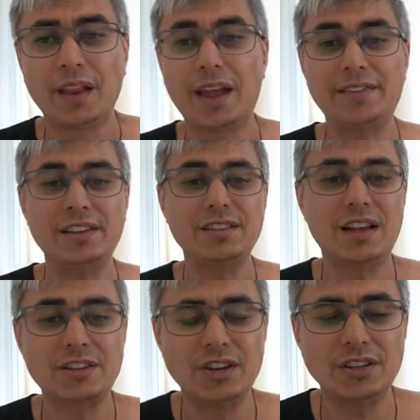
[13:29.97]
And this is
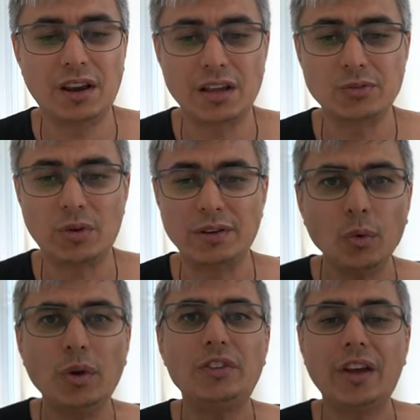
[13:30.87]
actually the last one,
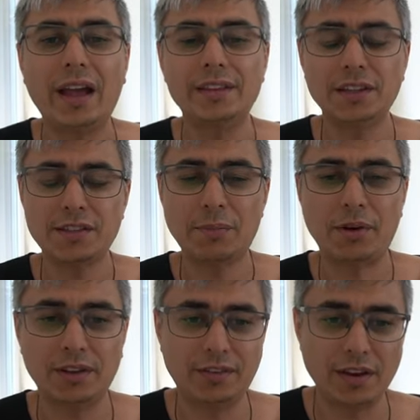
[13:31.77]
which had a
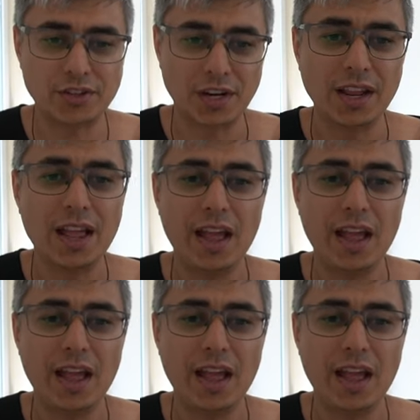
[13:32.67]
separate section.